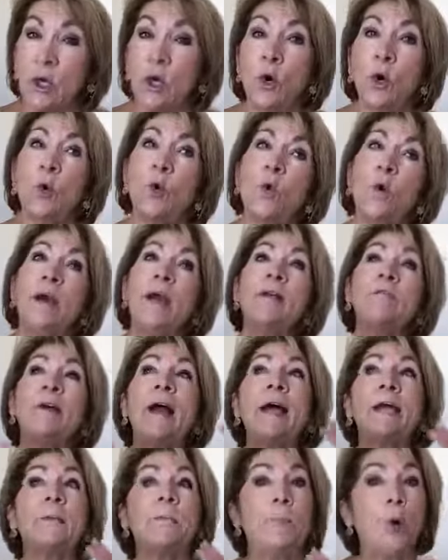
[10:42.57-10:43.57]
or ever
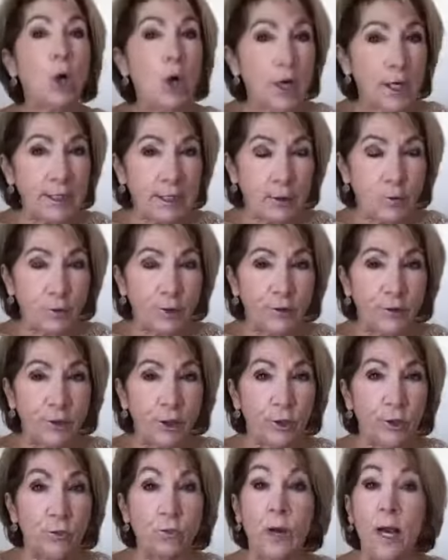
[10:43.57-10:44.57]
had a party with
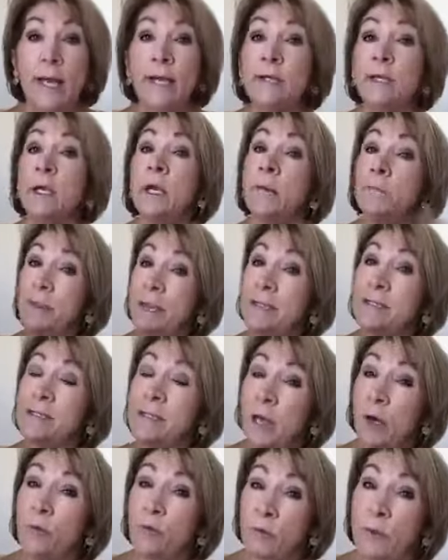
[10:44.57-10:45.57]
you, right? Because
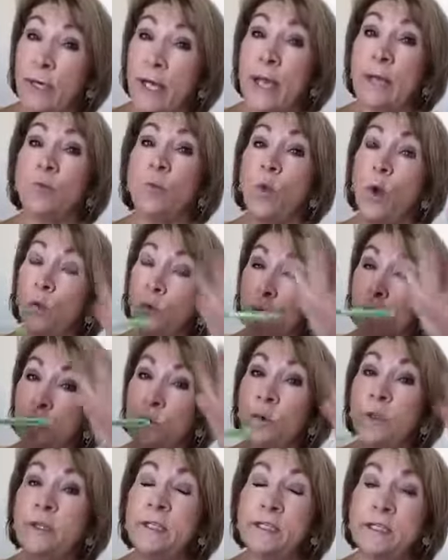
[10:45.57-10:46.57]
now, again, what we're
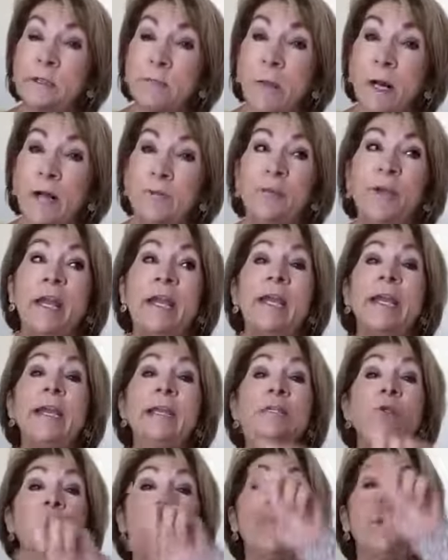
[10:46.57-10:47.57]
doing this month
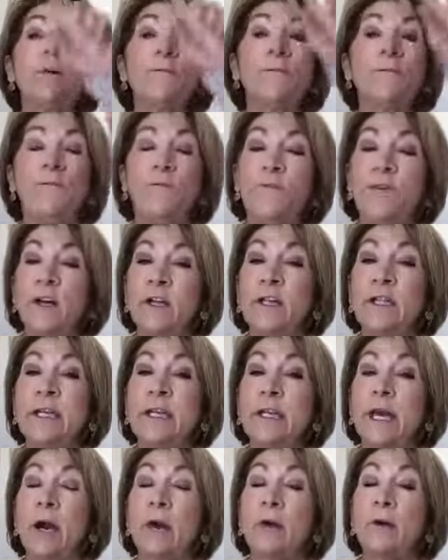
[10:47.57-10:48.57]
is we are
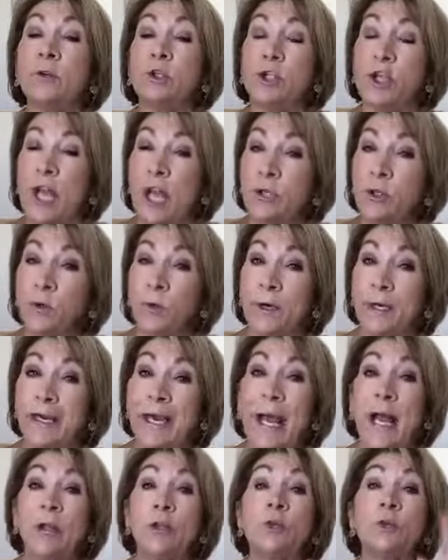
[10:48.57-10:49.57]
filling our January
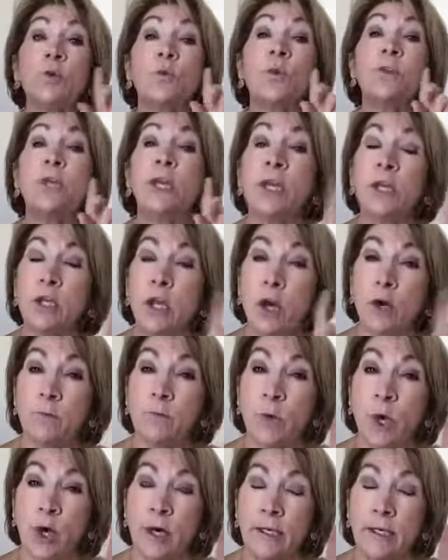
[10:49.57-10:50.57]
calendar with in home
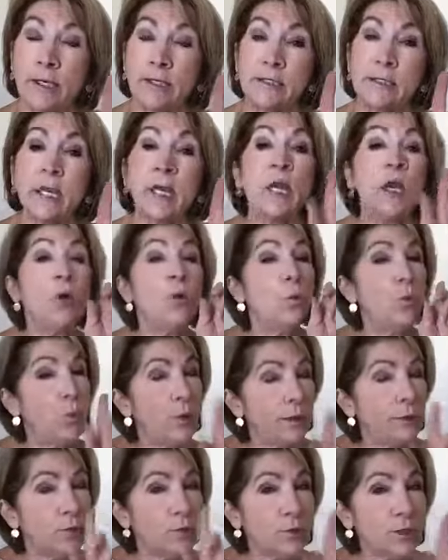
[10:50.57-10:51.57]
parties.
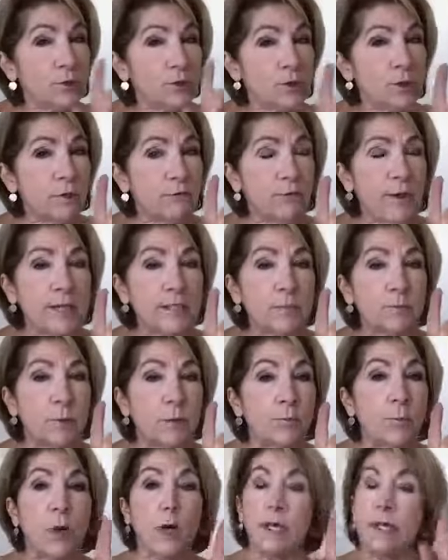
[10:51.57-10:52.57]
We will get to the
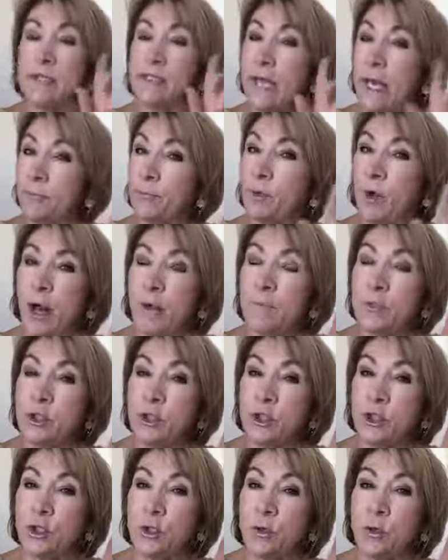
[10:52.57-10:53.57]
Facebook parties, I
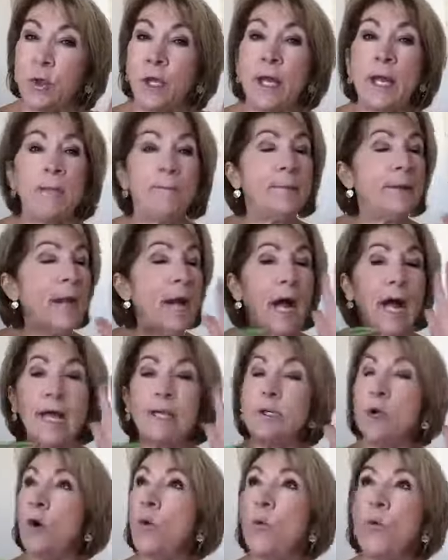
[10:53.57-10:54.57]
promise you, but I
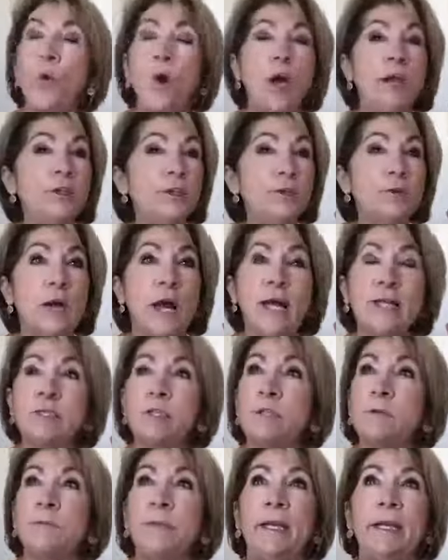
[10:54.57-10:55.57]
don't want you guys
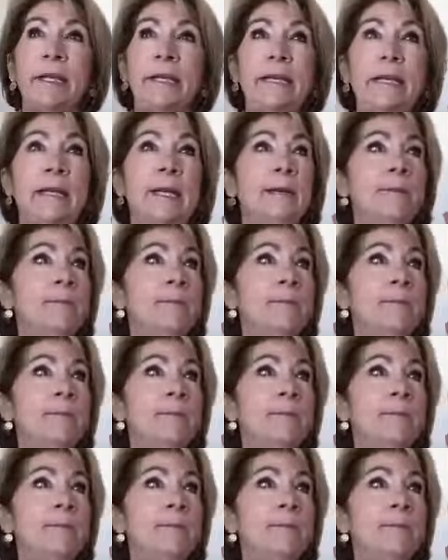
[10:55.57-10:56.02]
to be.